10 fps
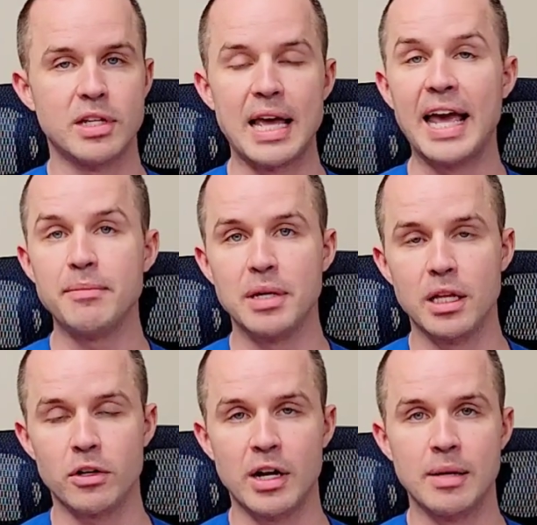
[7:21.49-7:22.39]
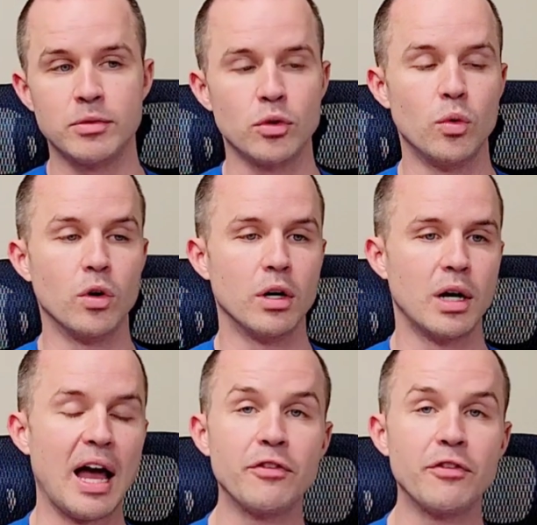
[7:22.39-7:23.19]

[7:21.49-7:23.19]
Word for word: say, 8 milligrams, or